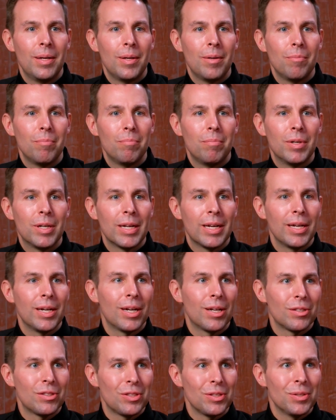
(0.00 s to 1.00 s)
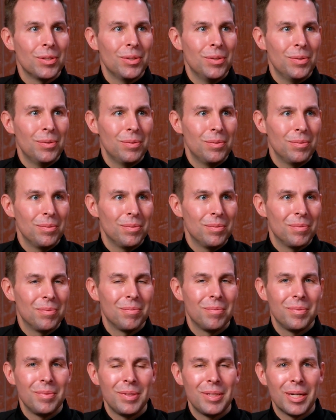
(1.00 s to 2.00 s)
But I also
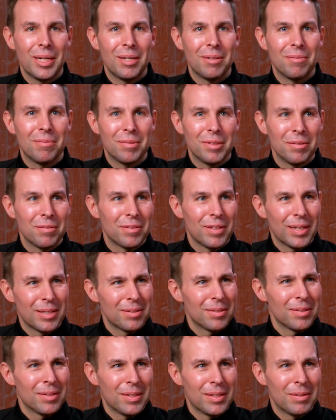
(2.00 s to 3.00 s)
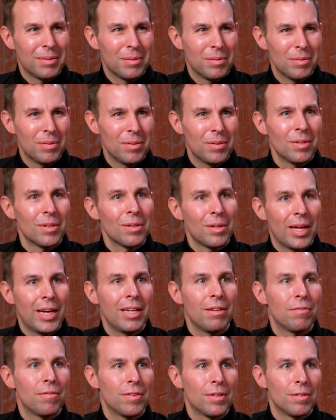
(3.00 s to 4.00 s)
kind of reflected on the
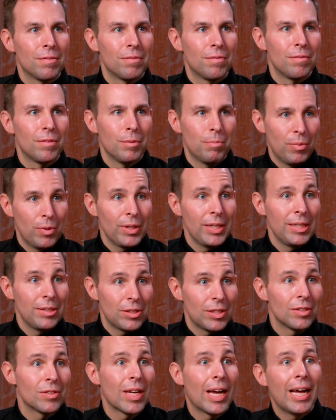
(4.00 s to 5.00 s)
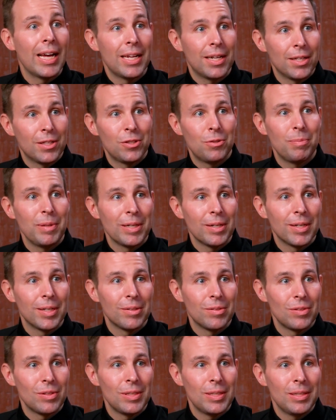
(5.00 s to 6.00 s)
life of the priest as I had
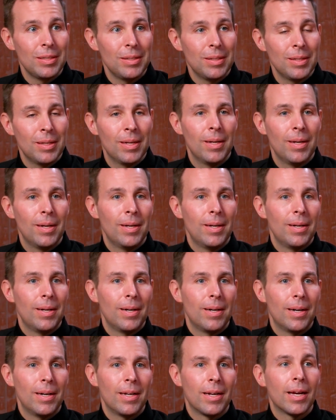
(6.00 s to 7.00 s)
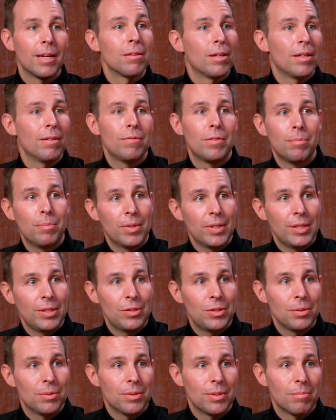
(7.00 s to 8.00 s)
experienced it. Mm-hmm. And I love the
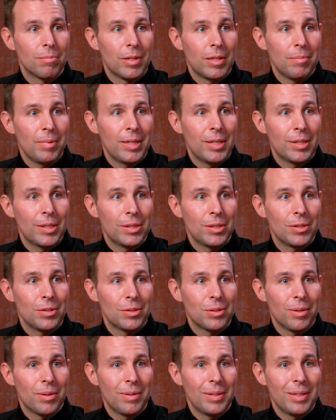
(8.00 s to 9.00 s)
priests who were in my parishes growing